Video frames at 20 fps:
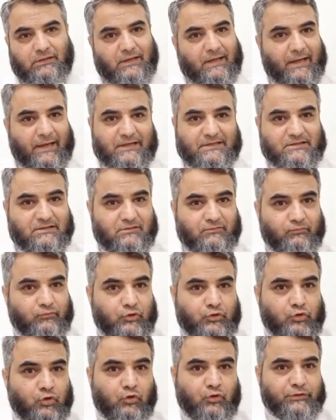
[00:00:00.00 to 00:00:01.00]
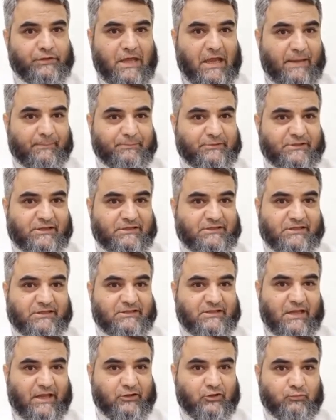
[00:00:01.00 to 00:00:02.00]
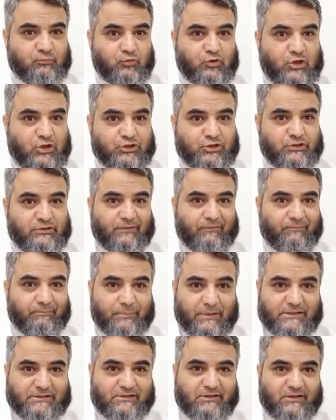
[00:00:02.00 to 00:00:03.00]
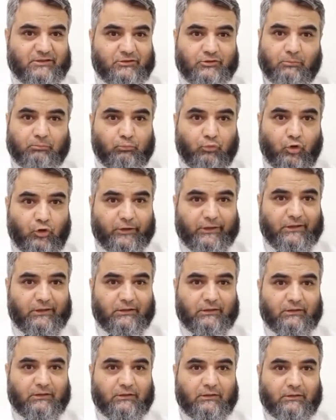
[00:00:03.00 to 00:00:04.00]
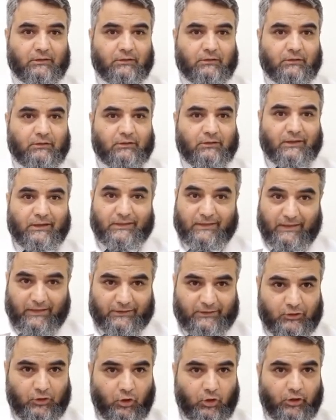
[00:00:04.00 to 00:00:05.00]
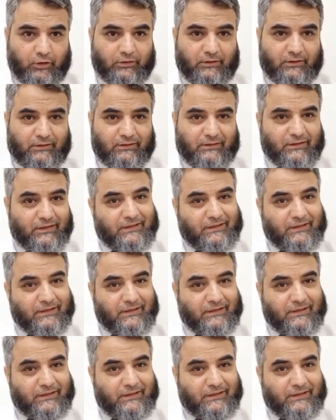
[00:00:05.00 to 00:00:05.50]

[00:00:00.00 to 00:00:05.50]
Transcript: As we know, the abscess is accumulation of pus in the body, in any organ.